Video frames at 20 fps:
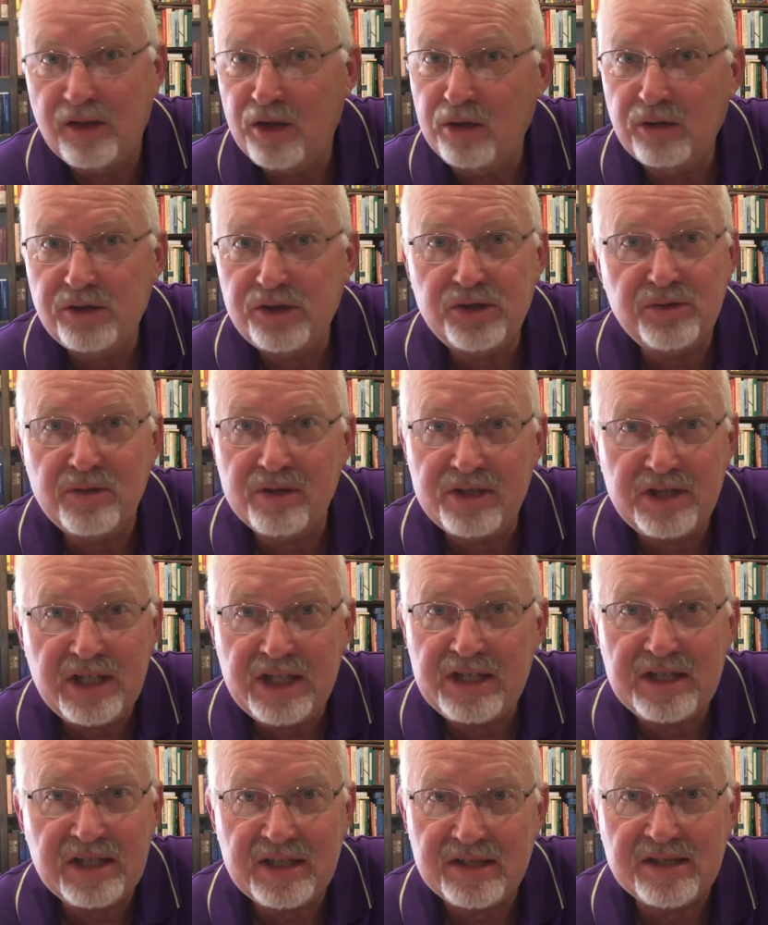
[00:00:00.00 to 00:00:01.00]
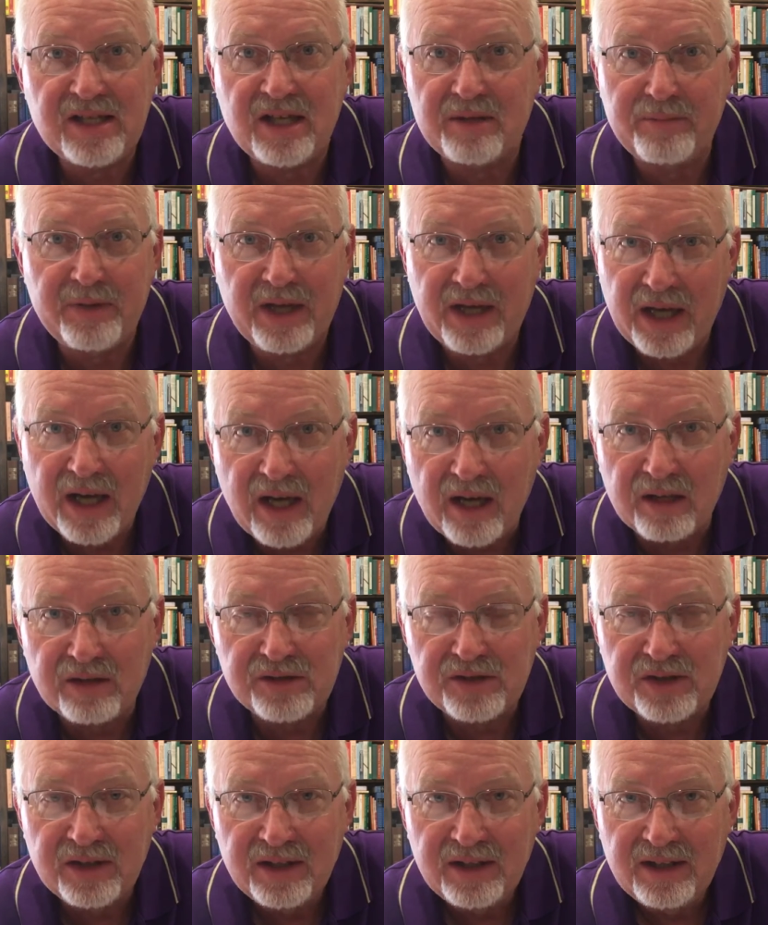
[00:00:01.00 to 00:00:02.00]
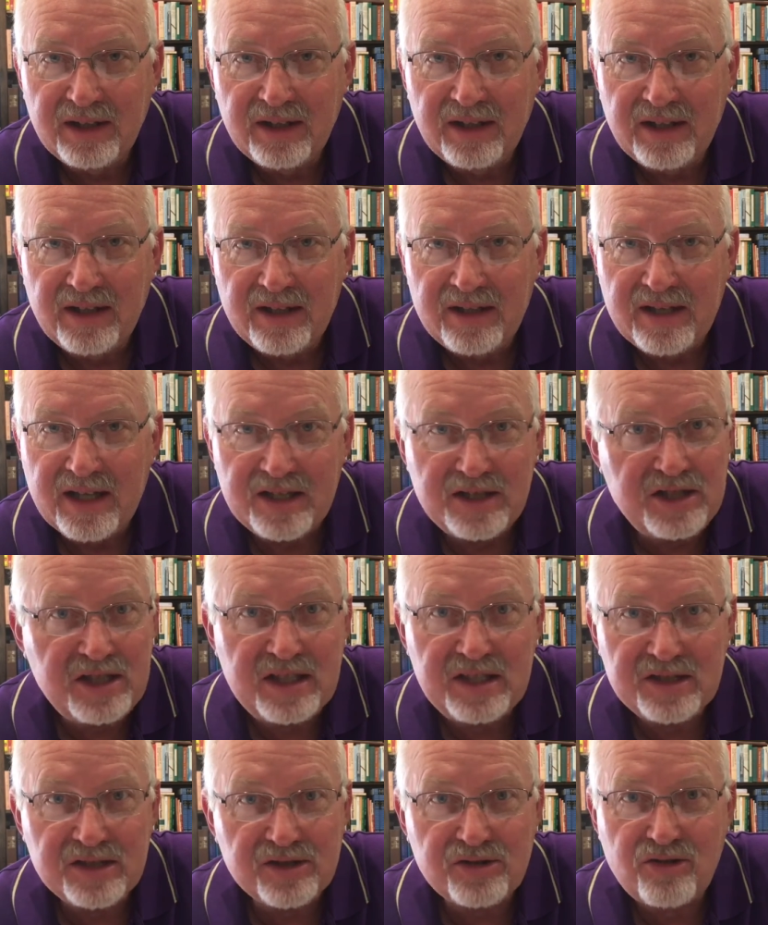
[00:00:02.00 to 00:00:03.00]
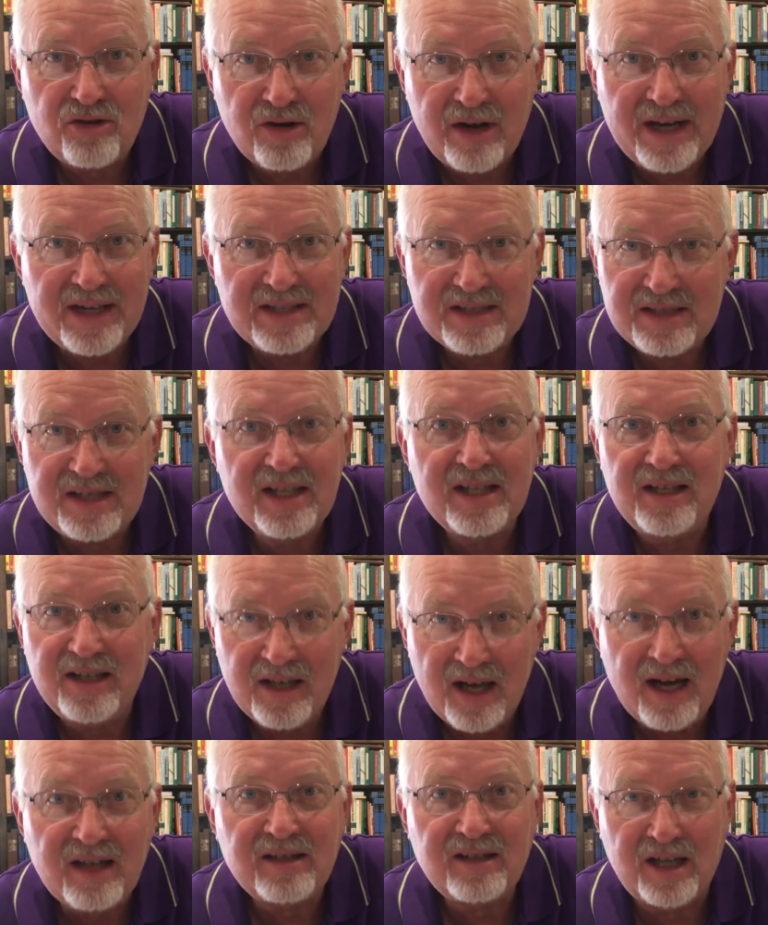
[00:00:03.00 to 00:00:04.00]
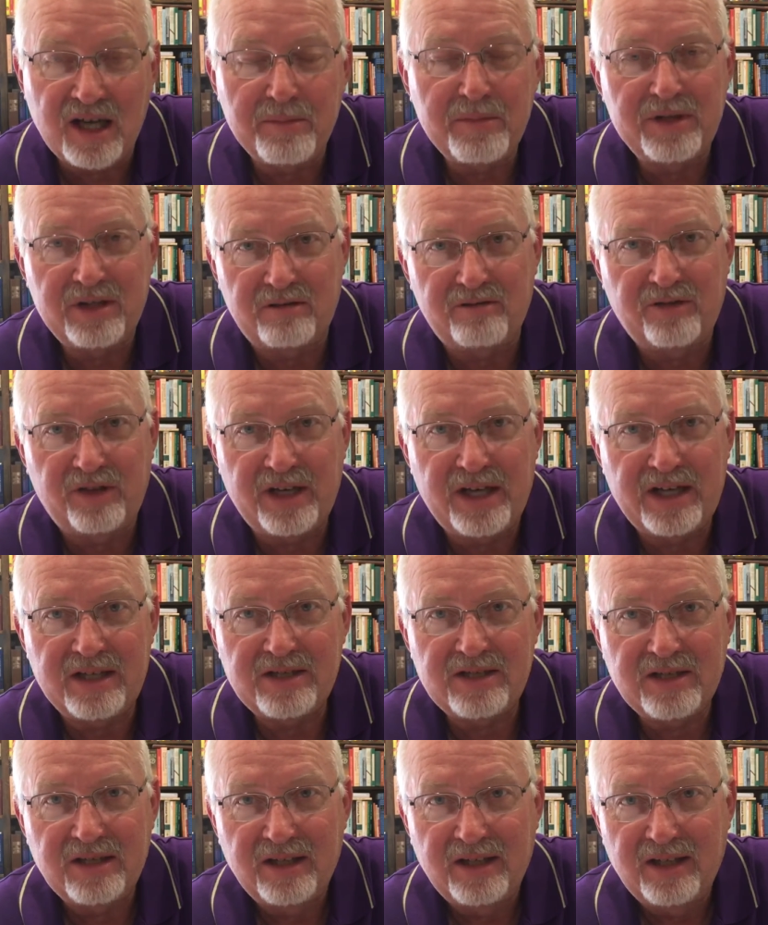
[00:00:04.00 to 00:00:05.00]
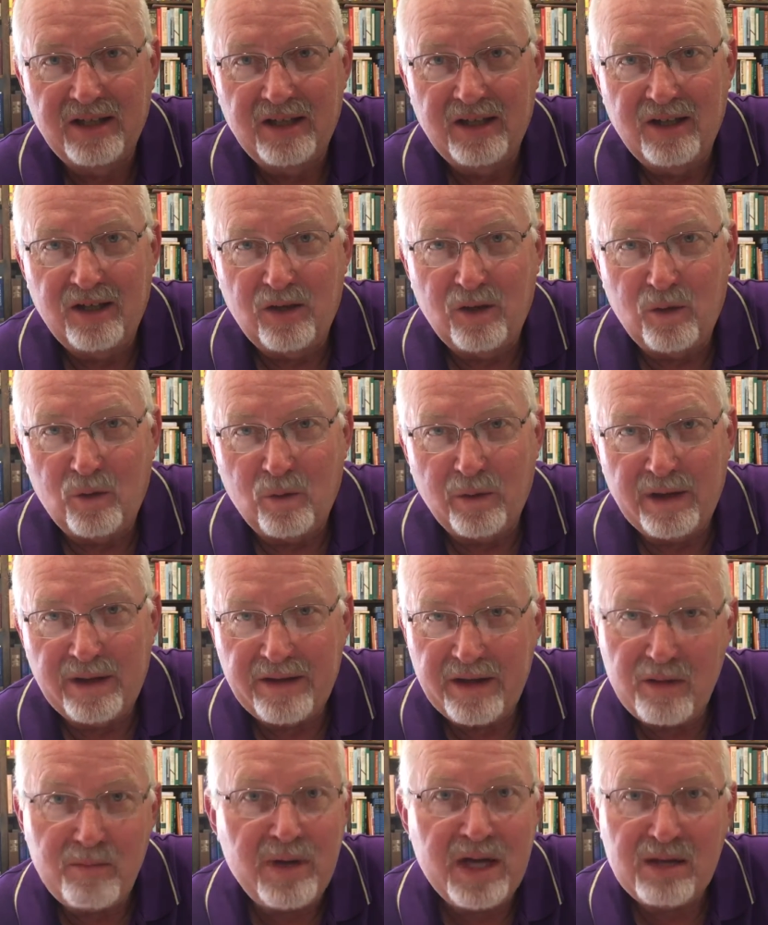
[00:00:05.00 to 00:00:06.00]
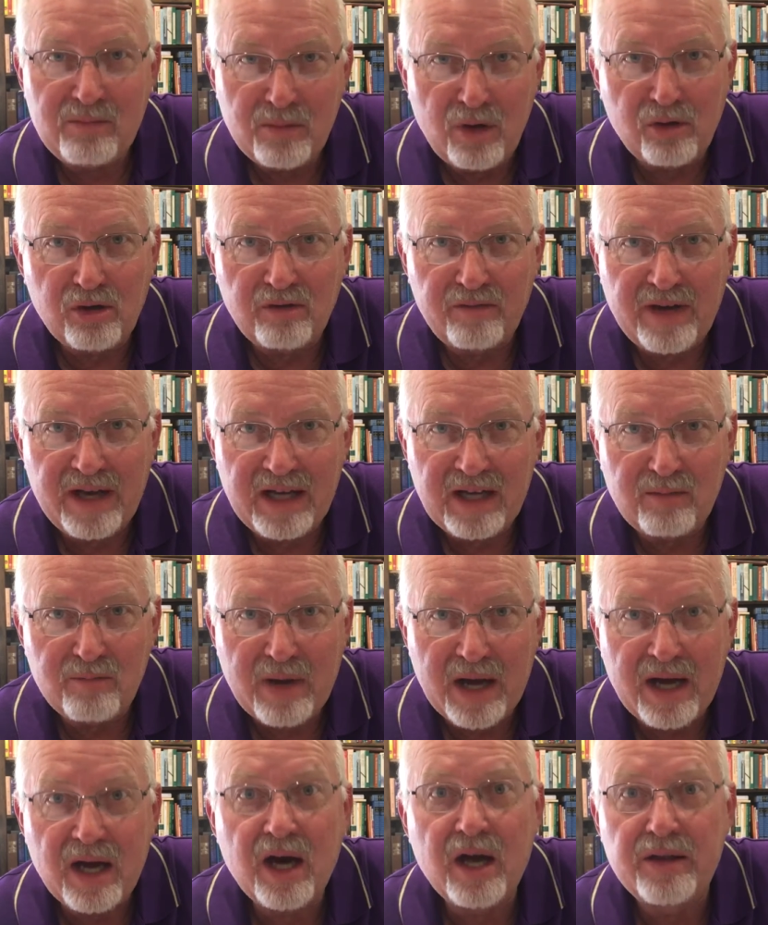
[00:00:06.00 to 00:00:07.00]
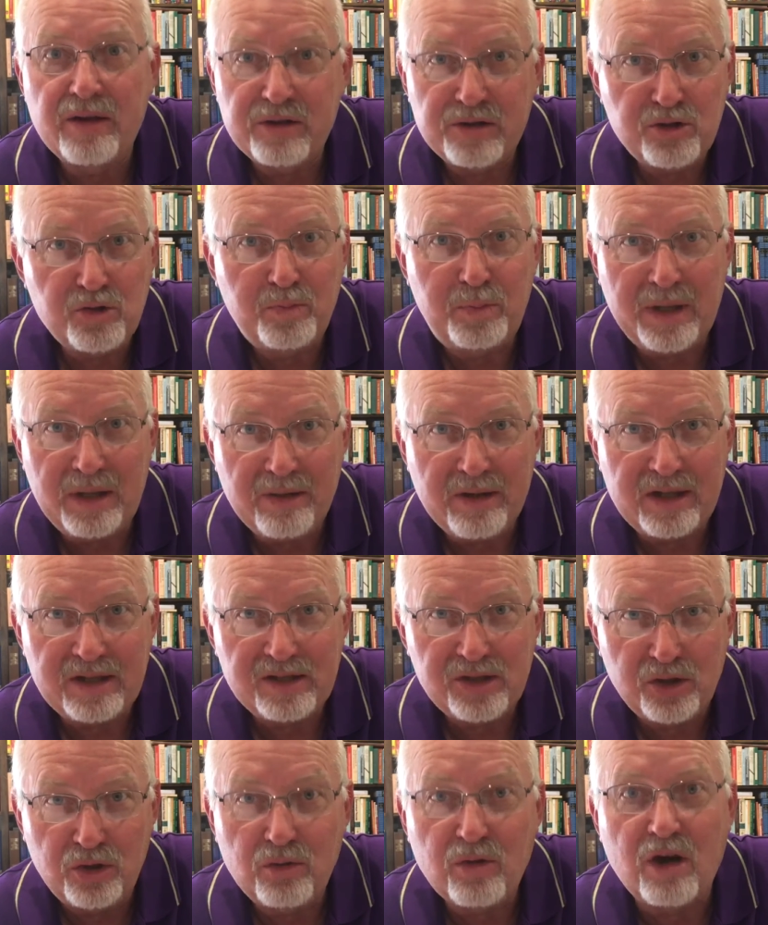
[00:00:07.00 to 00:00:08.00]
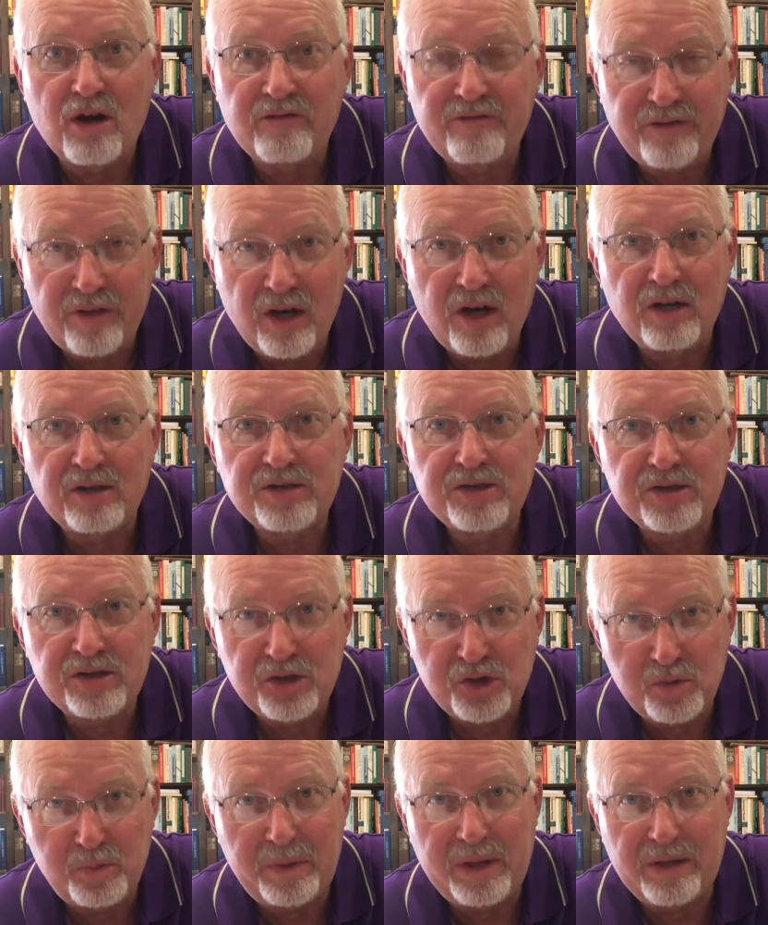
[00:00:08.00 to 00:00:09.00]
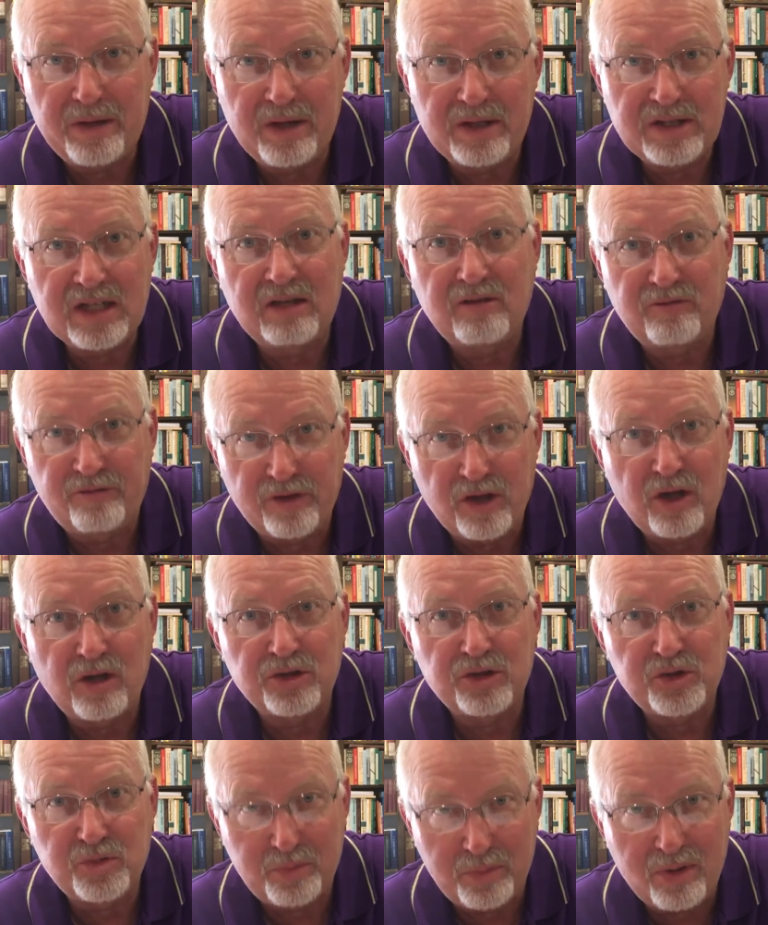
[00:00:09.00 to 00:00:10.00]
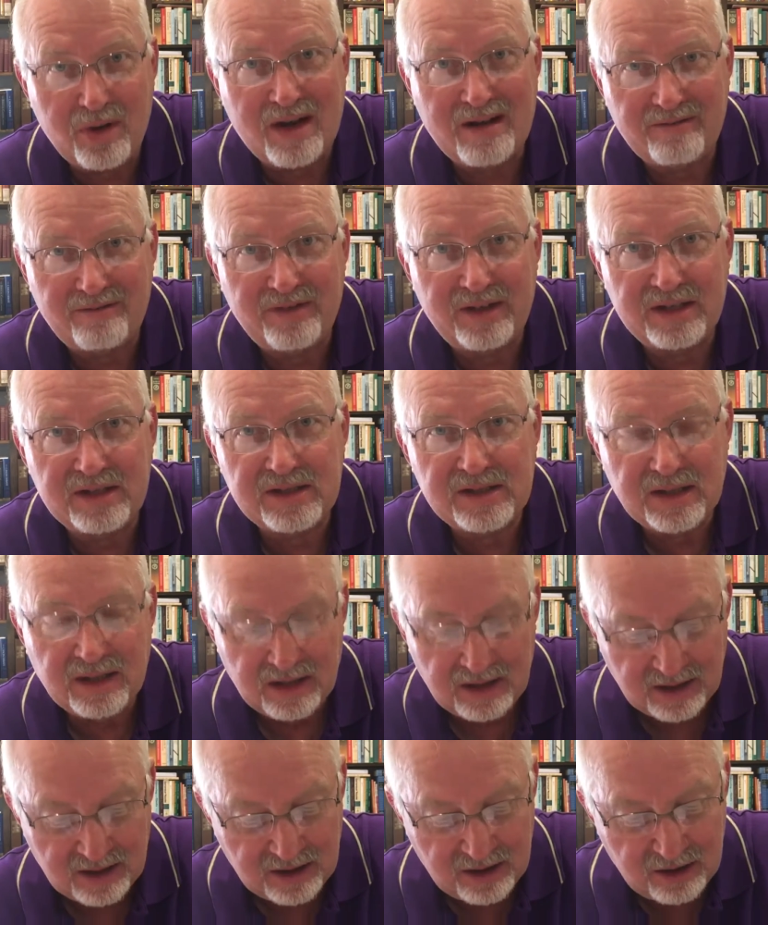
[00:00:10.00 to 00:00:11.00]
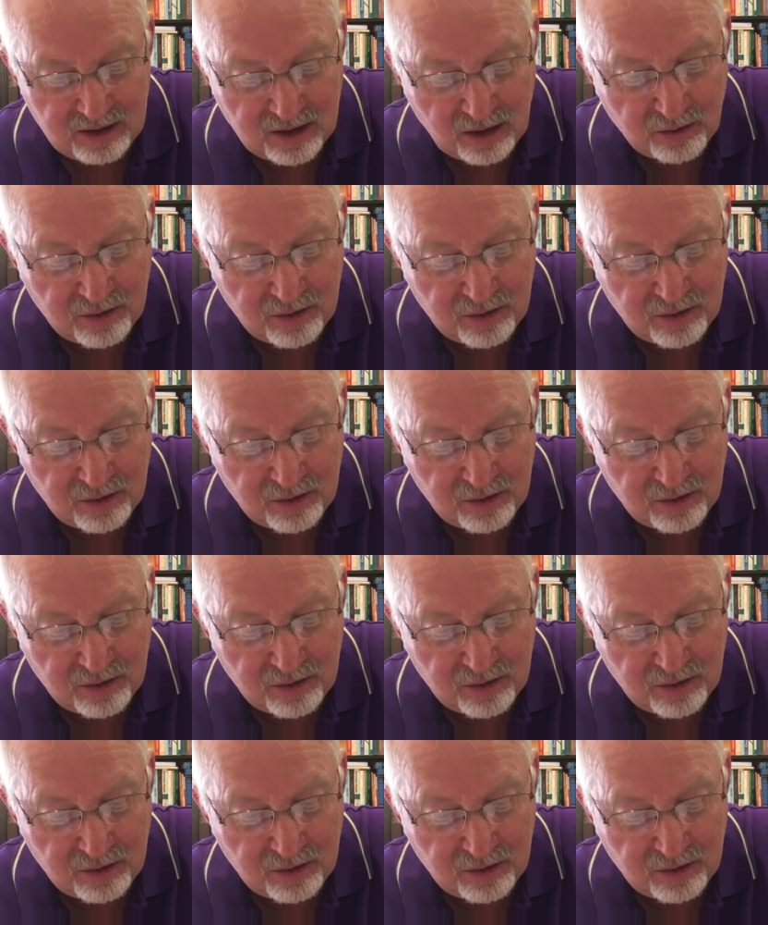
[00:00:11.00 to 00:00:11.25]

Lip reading: Those who are teaching something else, that Jesus Christ did not come in the flesh, well, they're being motivated by other spirits who are false spirits and false prophets. You